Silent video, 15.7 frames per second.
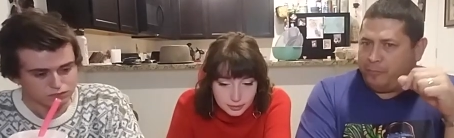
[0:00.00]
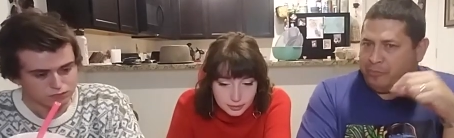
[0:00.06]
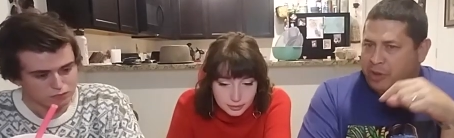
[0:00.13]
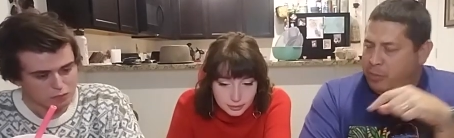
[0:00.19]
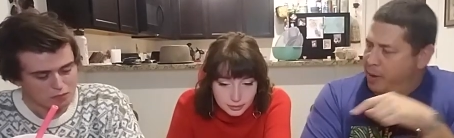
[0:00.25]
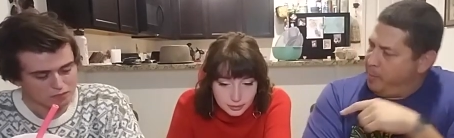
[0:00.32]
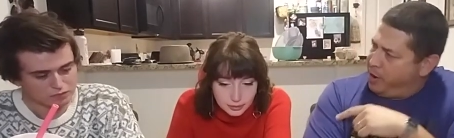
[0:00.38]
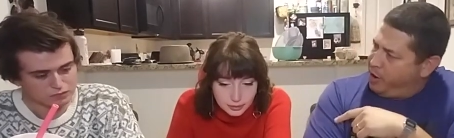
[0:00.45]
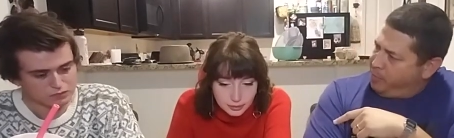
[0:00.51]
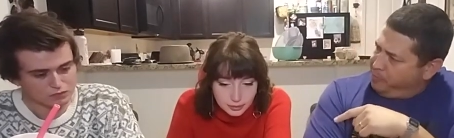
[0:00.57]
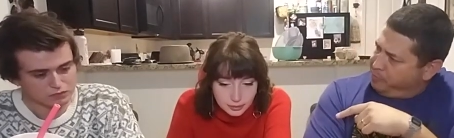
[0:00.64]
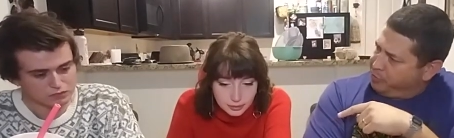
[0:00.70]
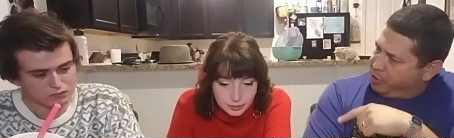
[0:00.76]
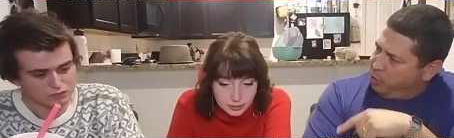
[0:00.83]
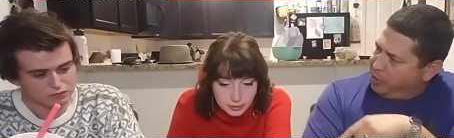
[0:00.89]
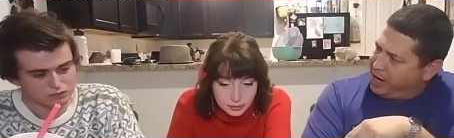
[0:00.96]
Speaker 1: remember
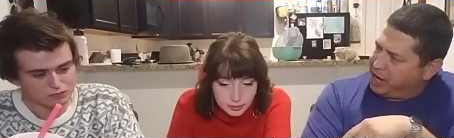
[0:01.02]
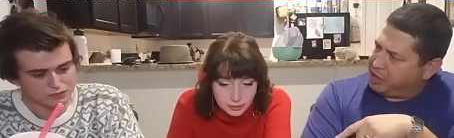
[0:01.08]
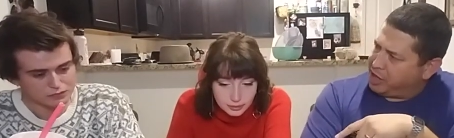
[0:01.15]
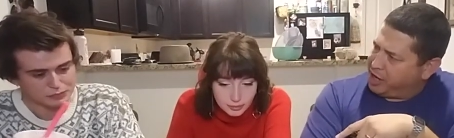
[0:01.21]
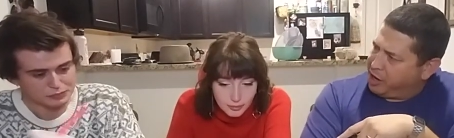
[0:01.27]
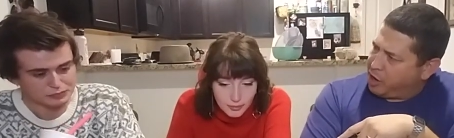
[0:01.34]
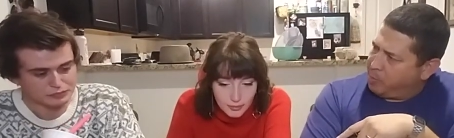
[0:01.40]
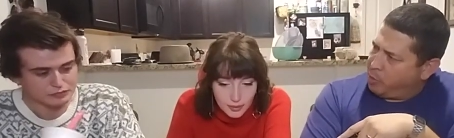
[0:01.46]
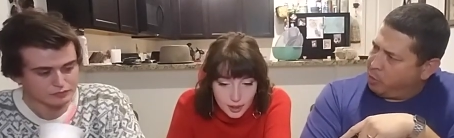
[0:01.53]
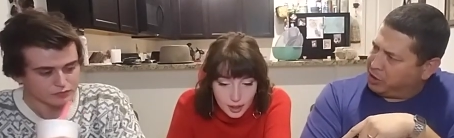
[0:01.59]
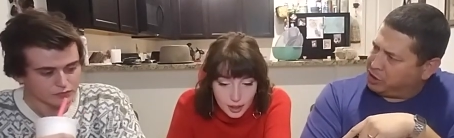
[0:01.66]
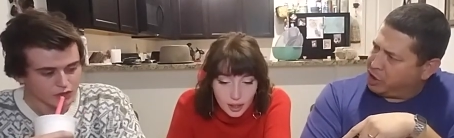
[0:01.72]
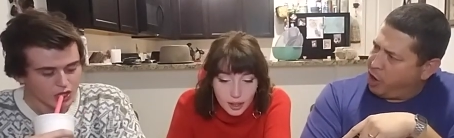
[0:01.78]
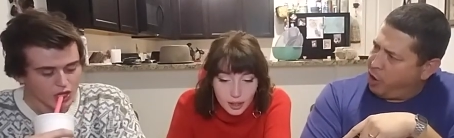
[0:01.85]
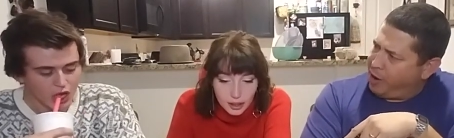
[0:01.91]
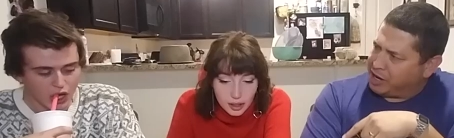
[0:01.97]
the one I did a couple weeks
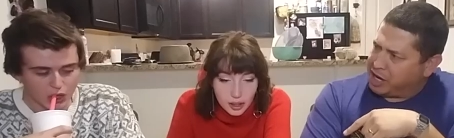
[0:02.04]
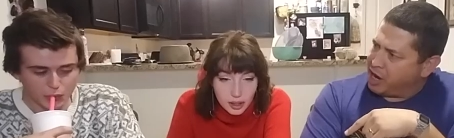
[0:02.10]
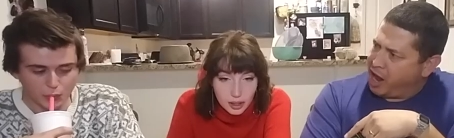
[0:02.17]
ago, I did